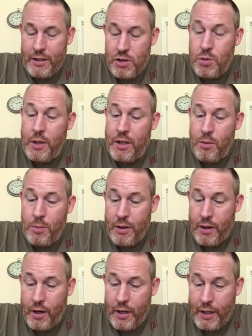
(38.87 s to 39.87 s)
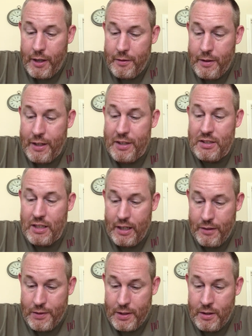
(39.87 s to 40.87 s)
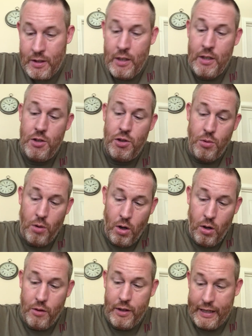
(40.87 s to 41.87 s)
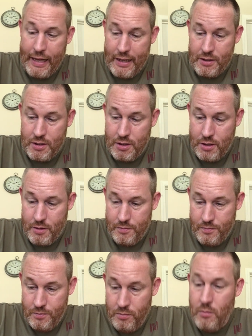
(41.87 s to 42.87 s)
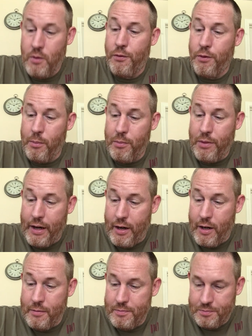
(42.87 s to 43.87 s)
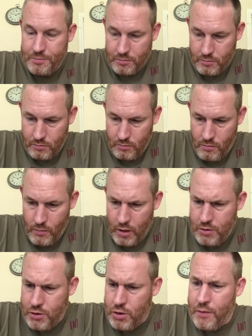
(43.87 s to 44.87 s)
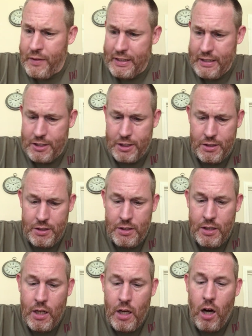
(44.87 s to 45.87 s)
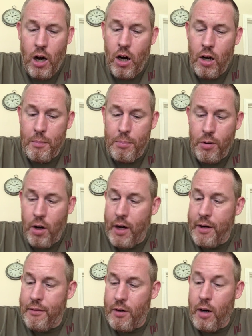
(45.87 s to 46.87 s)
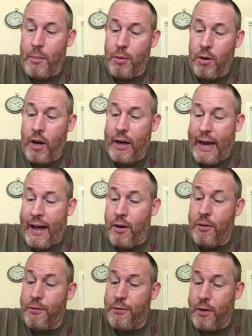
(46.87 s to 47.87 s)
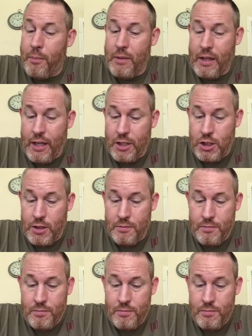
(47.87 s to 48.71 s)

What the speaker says: sweetened with honey is given to all the guests. From there, serving dishes are brought out from the kitchen,